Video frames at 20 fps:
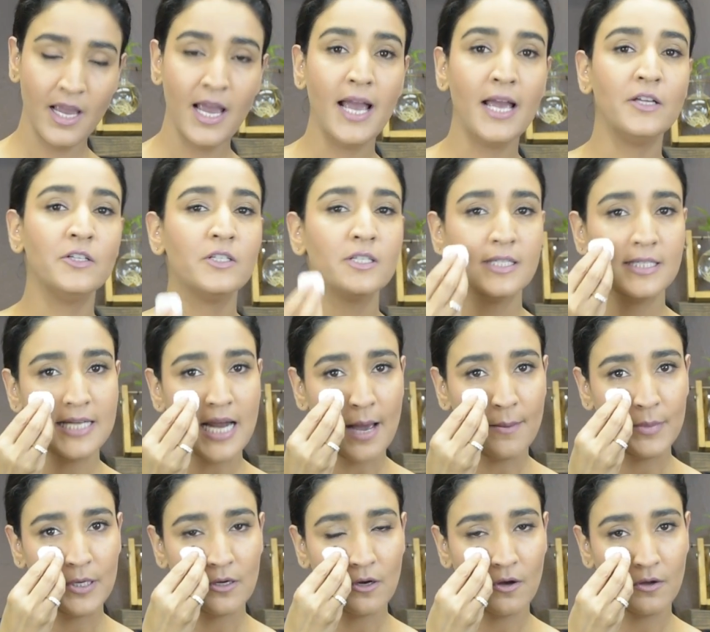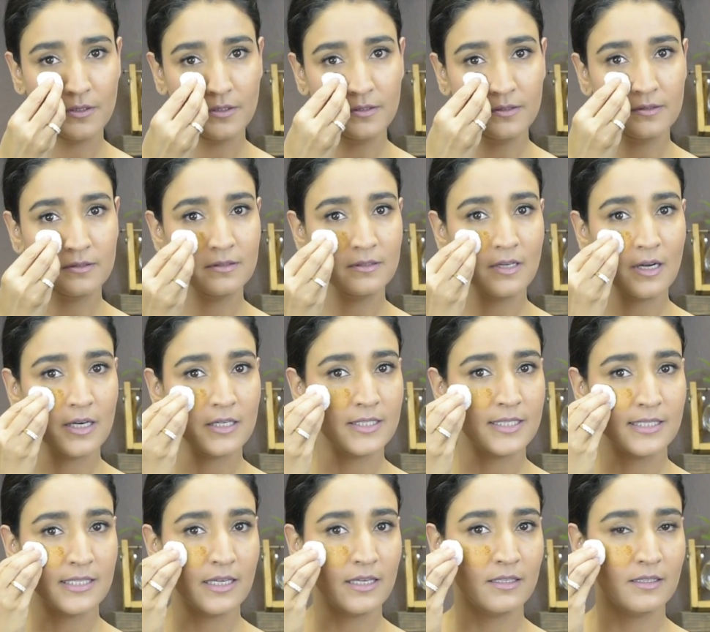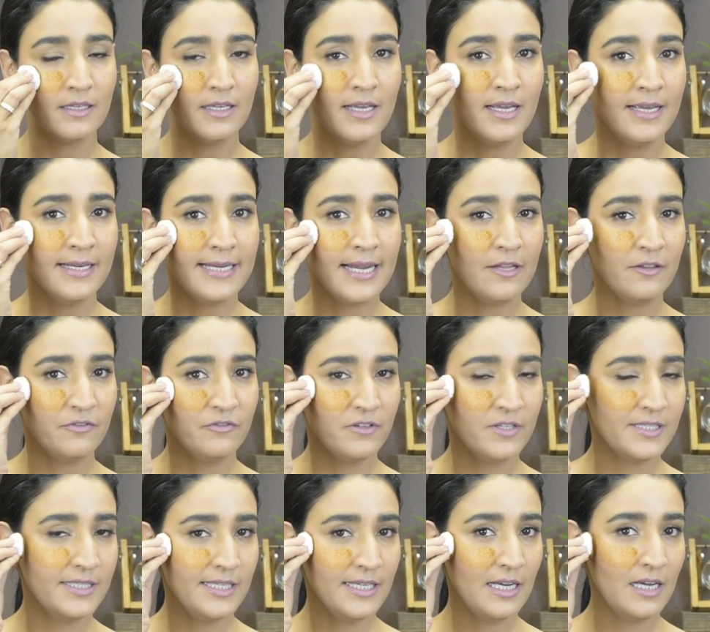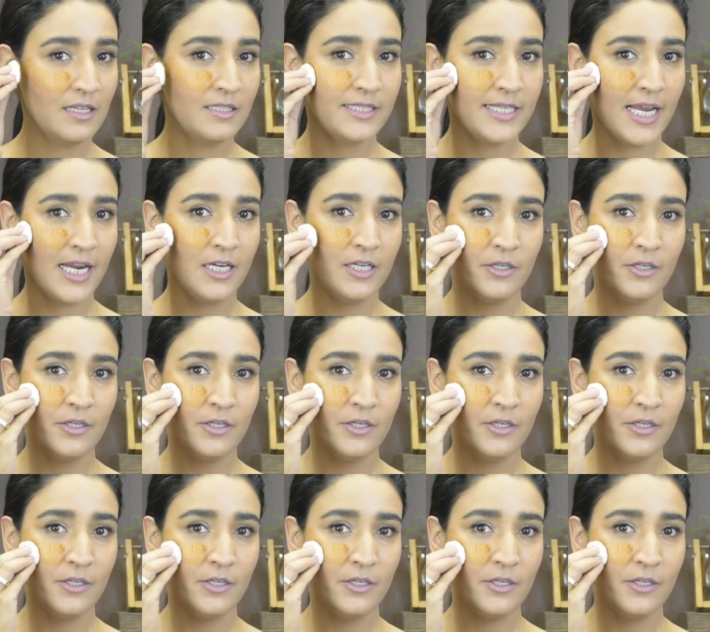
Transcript: and just dab it on our skin. Now the first thing I'll tell